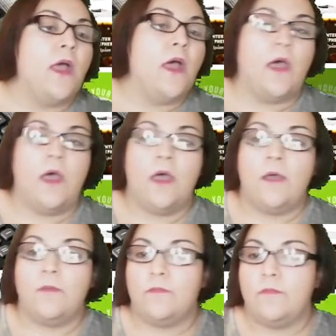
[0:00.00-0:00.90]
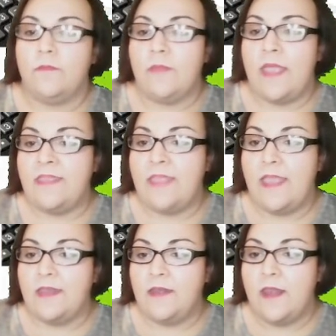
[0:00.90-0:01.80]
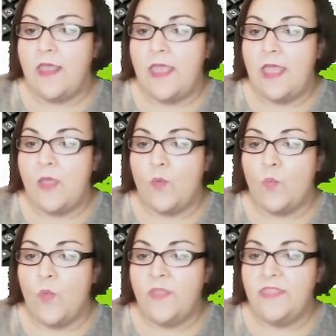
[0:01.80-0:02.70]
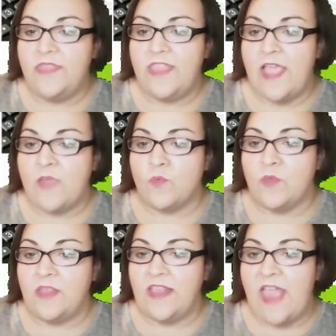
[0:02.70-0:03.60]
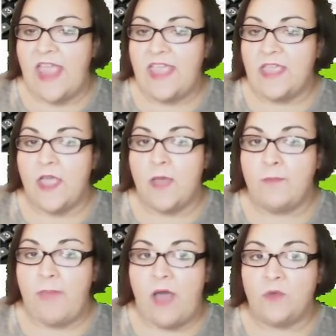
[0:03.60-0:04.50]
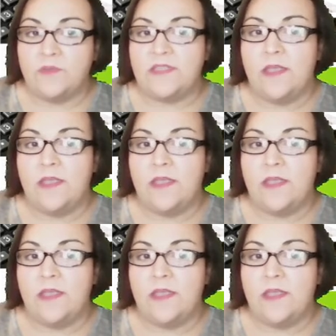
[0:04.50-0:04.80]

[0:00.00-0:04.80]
And then one thing I really like about